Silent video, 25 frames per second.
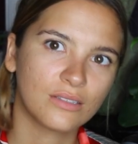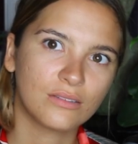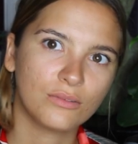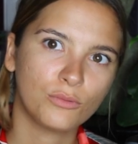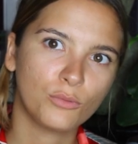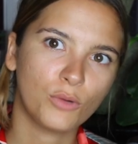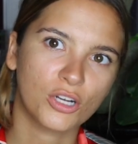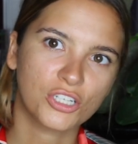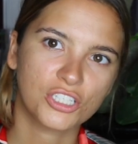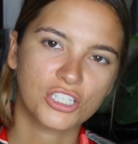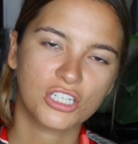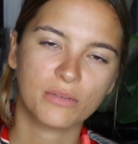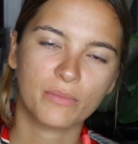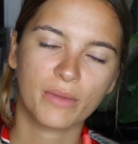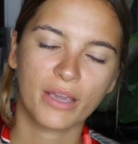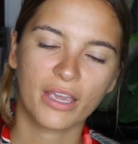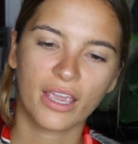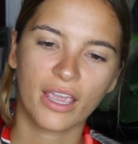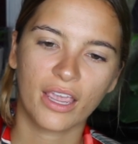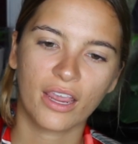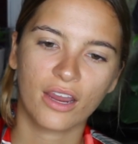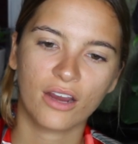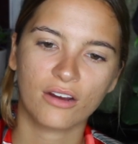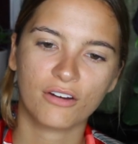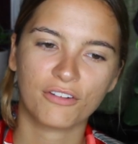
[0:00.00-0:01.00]
washing my
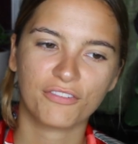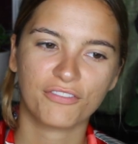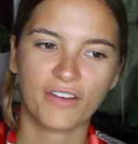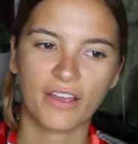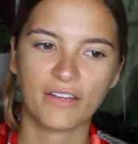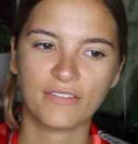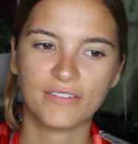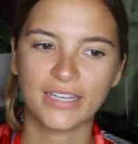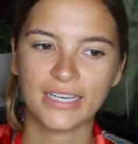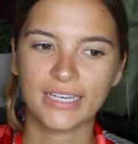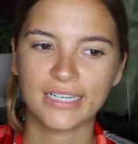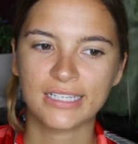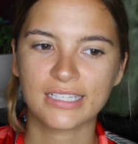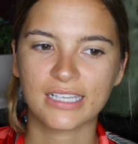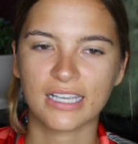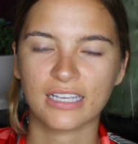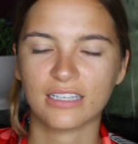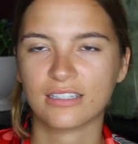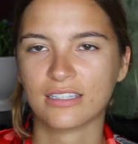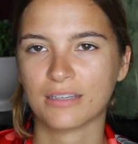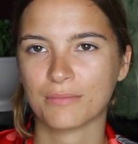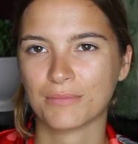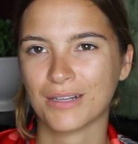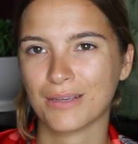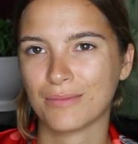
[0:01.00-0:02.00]
hair, 5 days. I
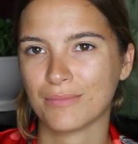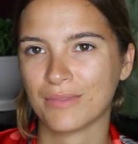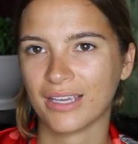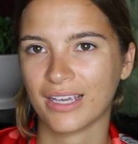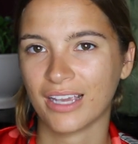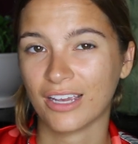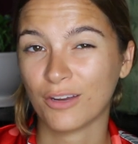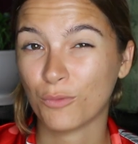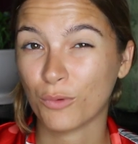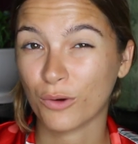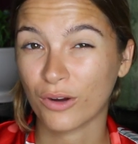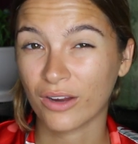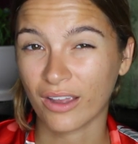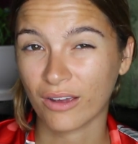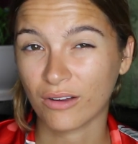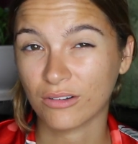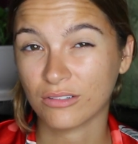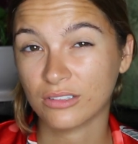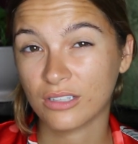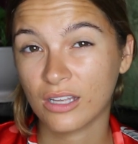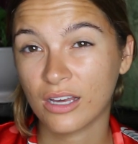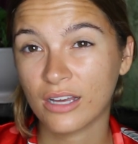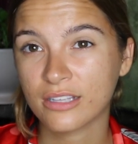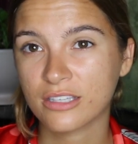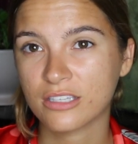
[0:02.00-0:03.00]
work out a
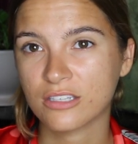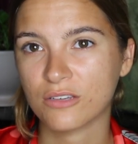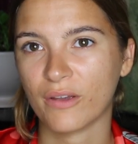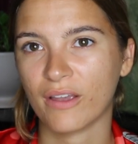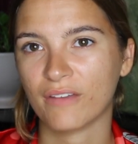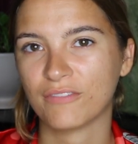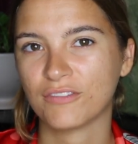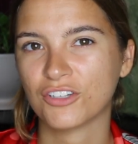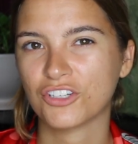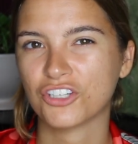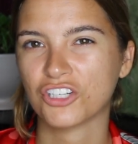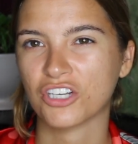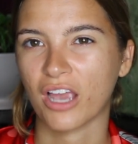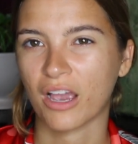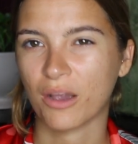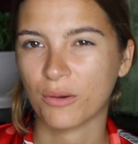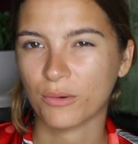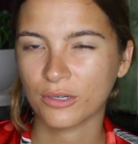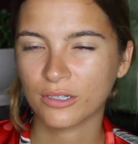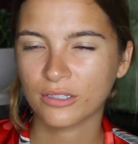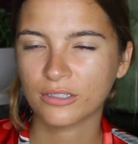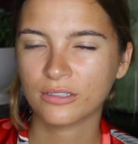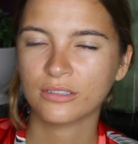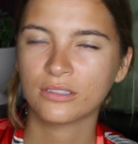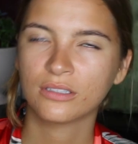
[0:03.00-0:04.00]
lot, so I have to
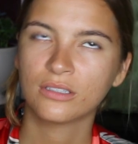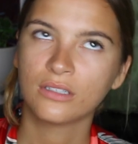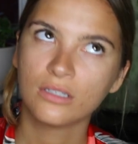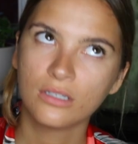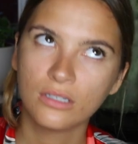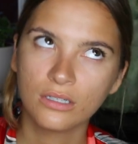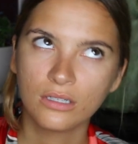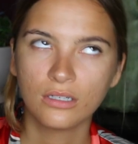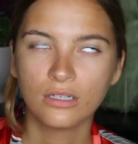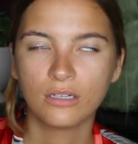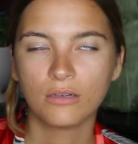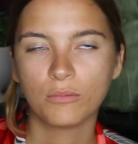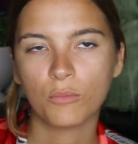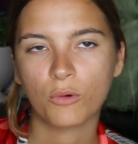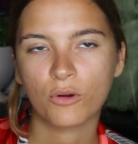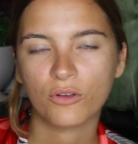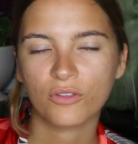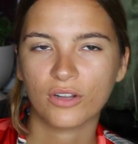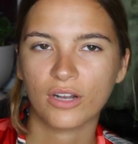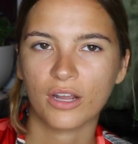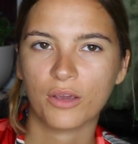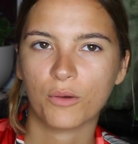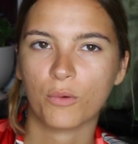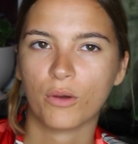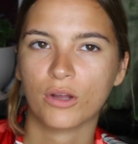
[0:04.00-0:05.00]
shower more
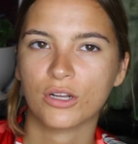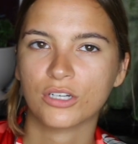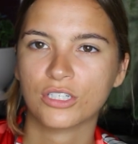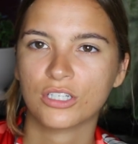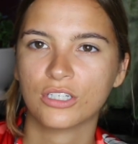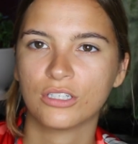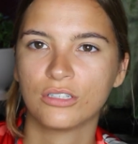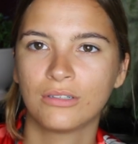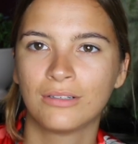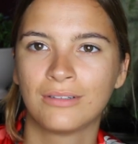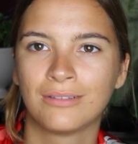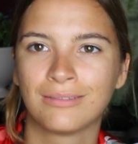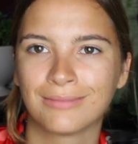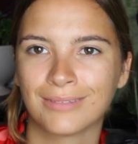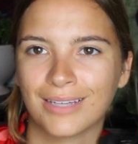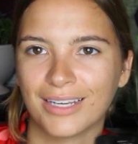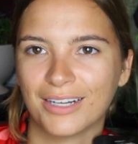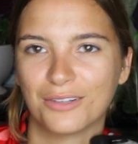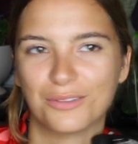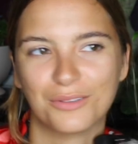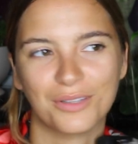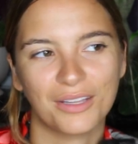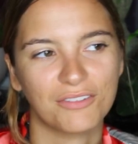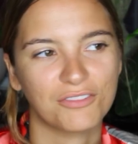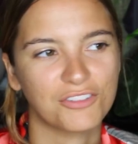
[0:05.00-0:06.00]
than I want to. I
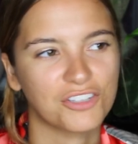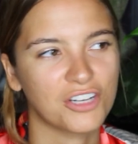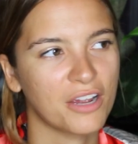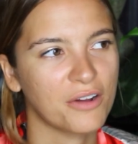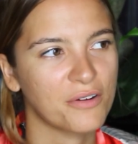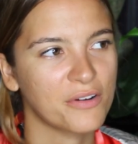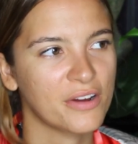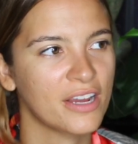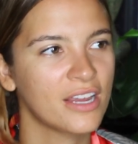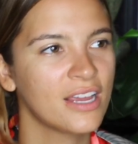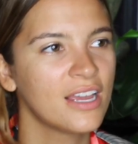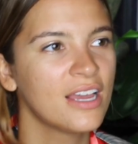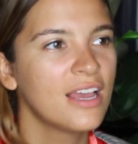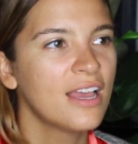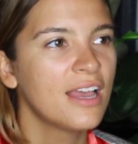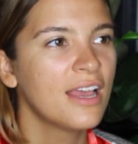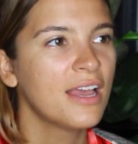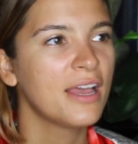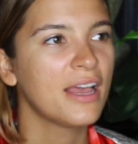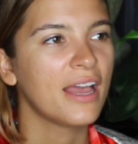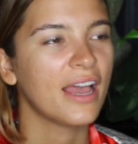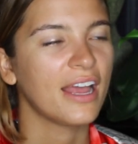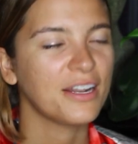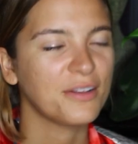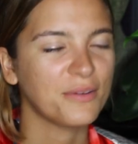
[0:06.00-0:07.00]
don't love showering.
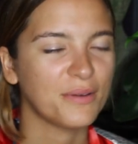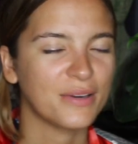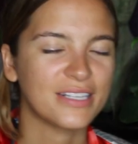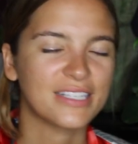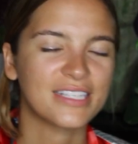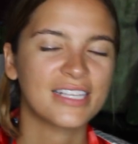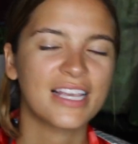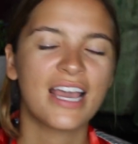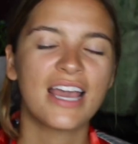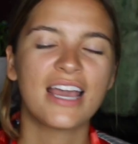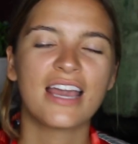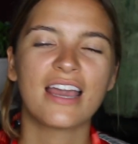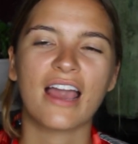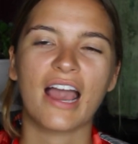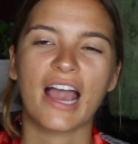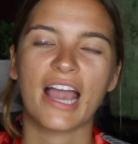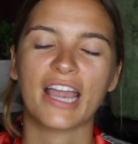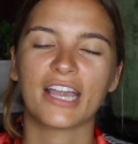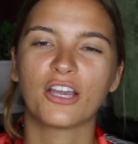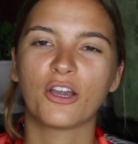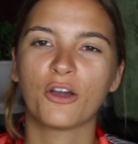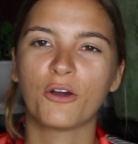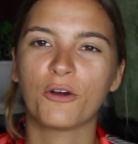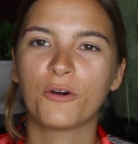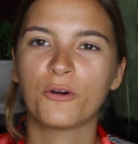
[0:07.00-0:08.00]
Anyways, I
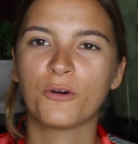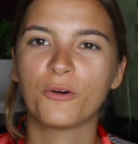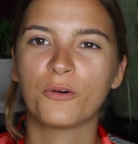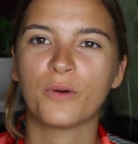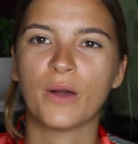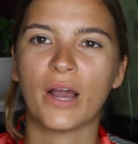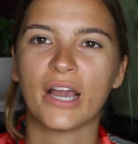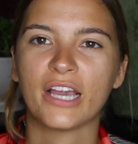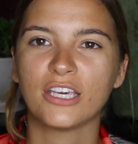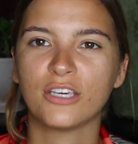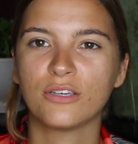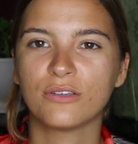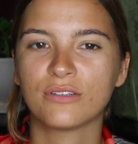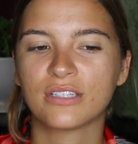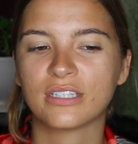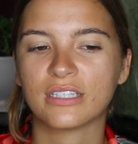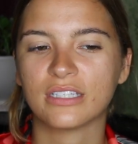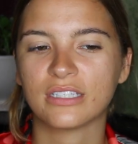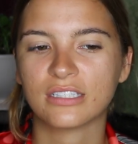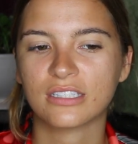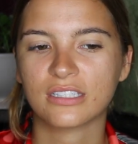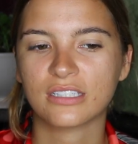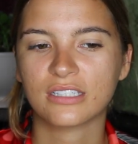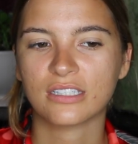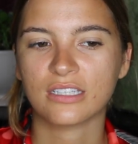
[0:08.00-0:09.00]
use
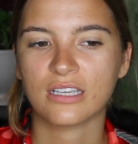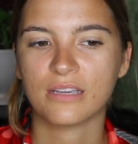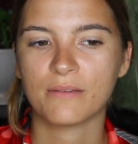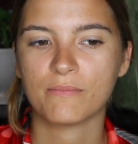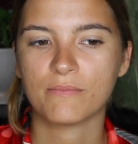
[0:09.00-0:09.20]
this